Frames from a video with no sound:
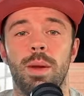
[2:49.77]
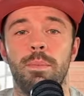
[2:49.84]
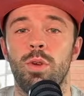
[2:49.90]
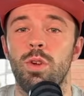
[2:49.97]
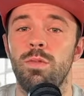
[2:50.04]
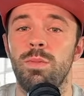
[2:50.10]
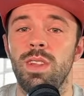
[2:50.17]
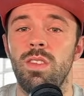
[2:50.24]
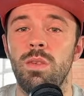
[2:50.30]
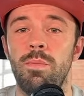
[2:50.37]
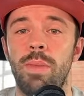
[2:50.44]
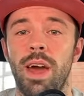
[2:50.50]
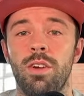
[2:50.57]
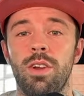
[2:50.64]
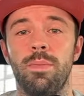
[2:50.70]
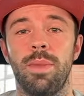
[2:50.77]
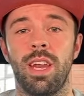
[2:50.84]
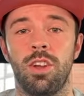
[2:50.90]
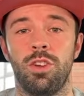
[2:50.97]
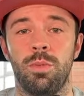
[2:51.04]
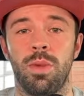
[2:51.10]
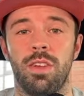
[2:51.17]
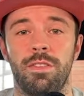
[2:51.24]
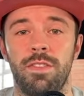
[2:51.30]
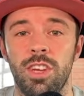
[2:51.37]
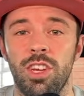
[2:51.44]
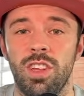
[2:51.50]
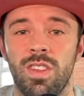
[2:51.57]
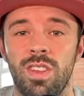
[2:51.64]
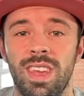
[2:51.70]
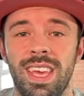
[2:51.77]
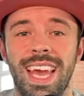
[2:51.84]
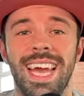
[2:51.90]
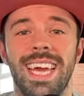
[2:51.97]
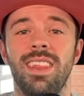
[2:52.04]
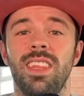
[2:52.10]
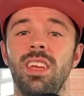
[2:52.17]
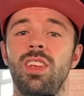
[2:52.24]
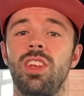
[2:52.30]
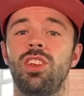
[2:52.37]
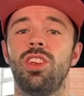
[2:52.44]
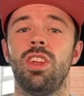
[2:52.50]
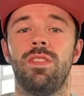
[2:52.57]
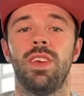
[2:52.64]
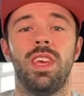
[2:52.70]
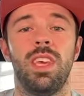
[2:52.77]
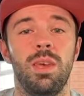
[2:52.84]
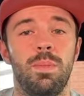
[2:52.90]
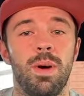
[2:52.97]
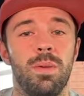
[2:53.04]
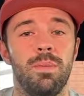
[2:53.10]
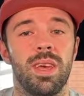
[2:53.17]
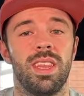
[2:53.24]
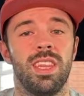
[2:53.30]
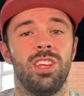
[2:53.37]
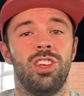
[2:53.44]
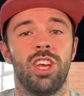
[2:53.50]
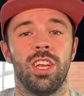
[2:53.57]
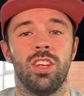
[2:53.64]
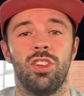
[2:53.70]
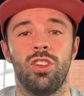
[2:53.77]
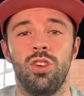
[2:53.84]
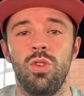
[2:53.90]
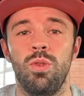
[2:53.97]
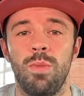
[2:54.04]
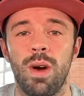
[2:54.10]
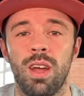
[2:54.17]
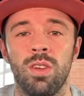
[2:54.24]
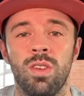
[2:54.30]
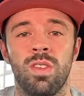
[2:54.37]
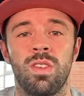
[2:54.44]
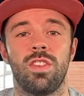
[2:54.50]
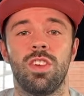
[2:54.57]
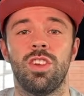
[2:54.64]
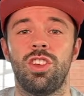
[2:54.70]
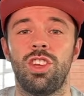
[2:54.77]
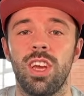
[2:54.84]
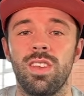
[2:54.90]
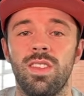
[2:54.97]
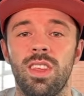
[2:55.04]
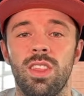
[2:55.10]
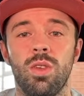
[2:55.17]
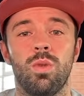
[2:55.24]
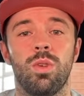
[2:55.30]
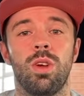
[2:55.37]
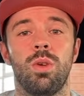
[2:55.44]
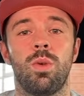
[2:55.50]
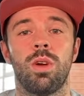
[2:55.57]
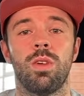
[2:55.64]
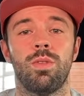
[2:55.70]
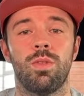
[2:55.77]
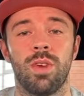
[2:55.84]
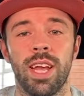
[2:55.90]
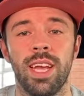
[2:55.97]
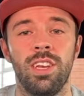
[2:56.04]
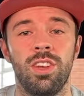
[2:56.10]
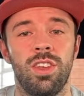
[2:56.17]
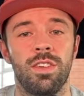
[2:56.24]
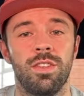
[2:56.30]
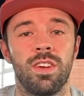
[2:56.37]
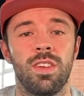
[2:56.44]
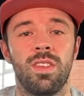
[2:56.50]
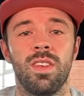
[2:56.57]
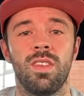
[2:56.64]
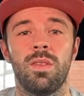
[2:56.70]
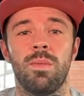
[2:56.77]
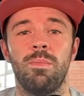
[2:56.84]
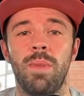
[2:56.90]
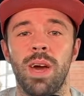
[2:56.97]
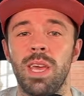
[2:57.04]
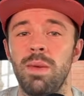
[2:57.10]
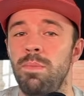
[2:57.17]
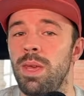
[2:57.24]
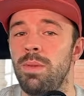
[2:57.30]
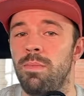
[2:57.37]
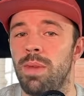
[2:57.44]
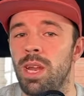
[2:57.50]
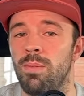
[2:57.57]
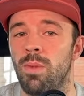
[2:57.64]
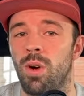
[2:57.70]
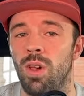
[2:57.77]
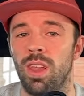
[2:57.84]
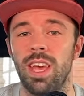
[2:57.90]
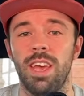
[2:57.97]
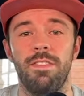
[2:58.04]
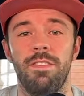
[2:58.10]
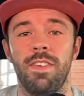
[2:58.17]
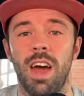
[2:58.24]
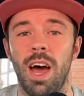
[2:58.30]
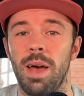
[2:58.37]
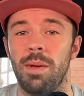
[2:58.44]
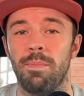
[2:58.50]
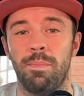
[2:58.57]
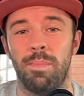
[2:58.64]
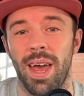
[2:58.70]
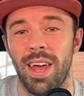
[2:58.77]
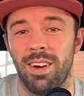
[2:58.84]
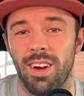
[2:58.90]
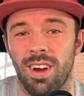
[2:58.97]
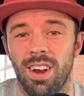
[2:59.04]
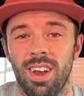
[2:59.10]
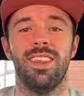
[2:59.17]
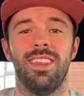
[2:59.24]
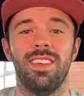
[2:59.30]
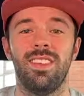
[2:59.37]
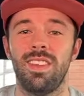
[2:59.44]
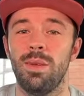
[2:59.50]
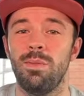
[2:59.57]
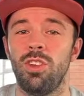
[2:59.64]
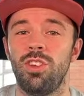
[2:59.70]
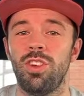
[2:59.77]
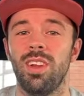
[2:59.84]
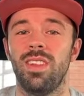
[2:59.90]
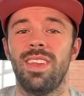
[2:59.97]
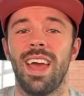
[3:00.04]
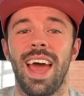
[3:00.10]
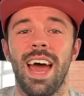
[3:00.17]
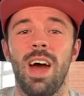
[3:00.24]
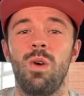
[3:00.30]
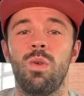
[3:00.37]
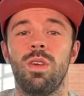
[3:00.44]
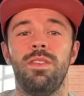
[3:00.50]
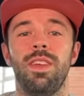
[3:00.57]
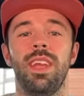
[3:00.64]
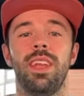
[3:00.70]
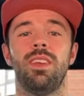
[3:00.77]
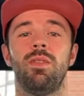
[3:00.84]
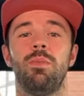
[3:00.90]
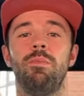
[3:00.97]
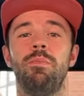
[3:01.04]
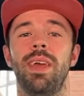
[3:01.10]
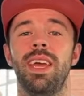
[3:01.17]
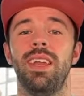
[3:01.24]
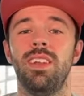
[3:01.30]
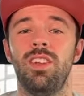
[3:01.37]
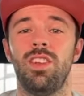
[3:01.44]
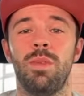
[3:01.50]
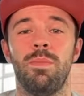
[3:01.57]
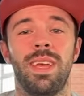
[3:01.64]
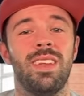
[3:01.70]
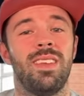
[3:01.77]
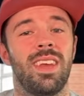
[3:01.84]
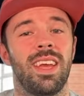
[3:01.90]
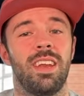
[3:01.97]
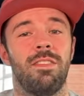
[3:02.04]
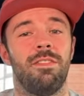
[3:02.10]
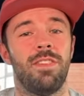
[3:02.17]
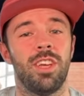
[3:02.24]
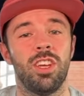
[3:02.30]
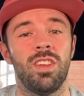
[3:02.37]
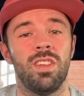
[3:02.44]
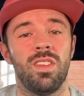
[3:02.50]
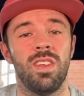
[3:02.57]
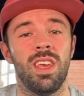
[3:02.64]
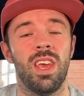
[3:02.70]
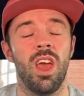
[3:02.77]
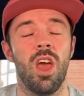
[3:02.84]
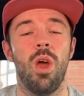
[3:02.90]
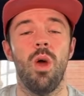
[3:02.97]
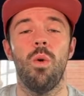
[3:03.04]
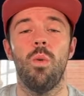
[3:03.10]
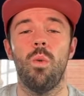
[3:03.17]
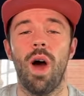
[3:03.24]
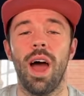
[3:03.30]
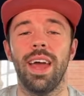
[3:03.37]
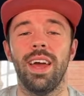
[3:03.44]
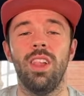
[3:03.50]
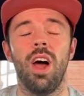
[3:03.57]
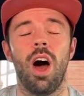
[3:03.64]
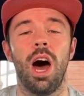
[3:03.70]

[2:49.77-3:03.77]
improvements in battery management efficiency and the addition of a heat pump in the Gen 2 models suggest that the real-world range differences might be minimal, if not better. This demonstrates how Rivian has managed to maintain efficiency while